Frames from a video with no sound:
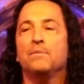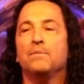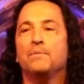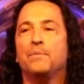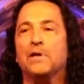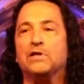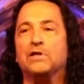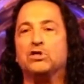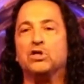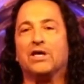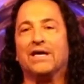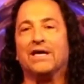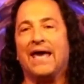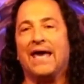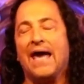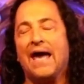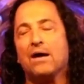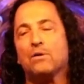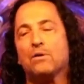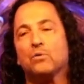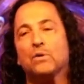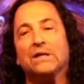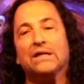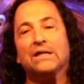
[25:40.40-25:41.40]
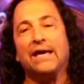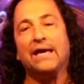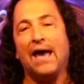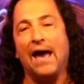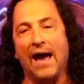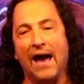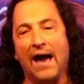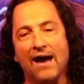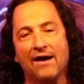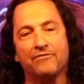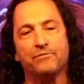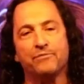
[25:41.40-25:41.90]
But you can't really
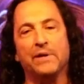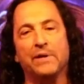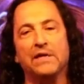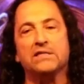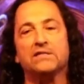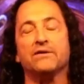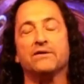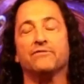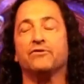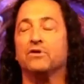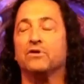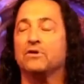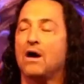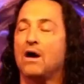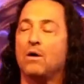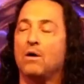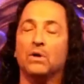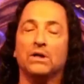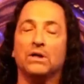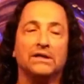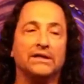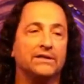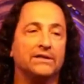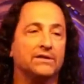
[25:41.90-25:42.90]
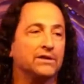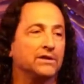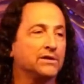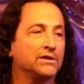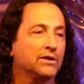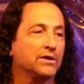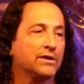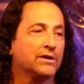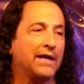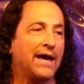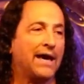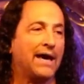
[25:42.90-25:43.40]
have peace if you're not willing to
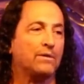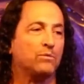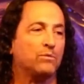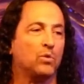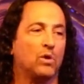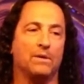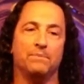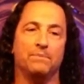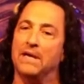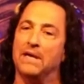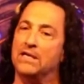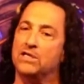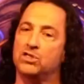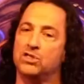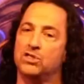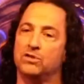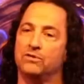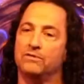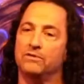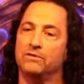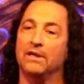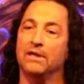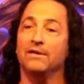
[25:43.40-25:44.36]
look at what makes you